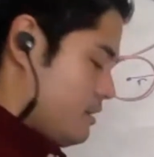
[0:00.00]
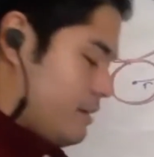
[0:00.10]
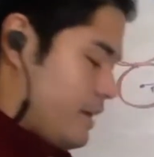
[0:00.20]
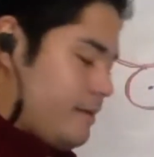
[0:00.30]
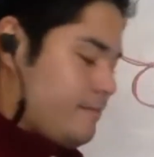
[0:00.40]

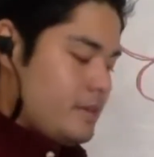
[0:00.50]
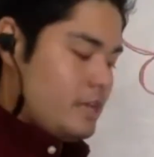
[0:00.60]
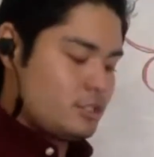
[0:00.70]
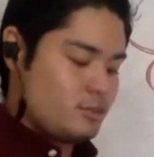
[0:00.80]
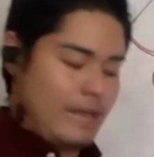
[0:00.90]
okay?
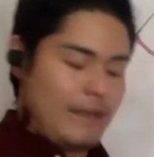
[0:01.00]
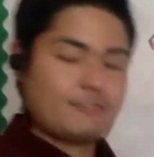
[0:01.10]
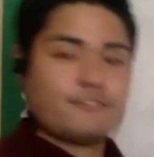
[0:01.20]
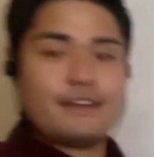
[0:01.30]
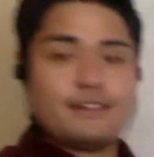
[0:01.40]
So we have
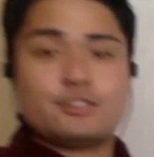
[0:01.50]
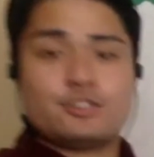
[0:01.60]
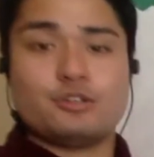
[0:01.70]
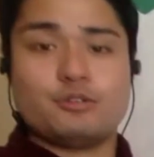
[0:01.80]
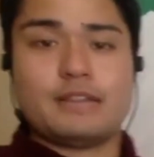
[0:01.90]
to find the
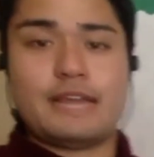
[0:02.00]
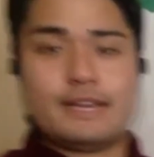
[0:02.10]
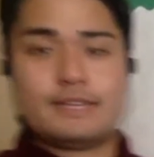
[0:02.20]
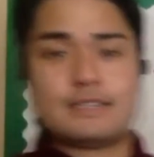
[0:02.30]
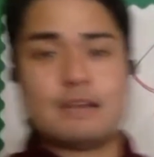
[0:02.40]
two
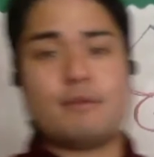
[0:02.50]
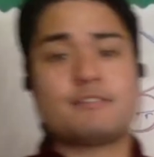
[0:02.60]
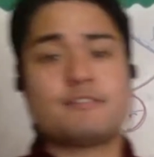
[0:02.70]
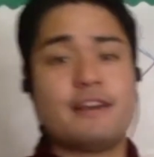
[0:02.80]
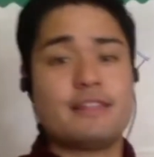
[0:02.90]
legs and we
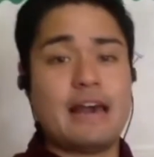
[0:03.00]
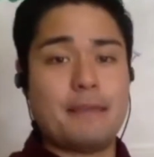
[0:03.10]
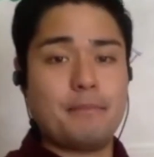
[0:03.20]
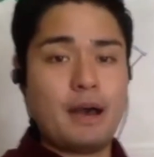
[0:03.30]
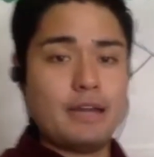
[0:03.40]
have to find the
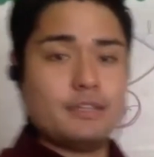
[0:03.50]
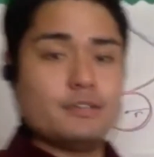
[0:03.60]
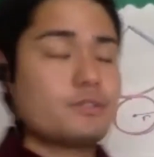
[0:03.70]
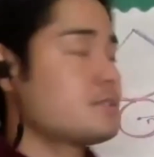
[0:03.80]
hypotenuse.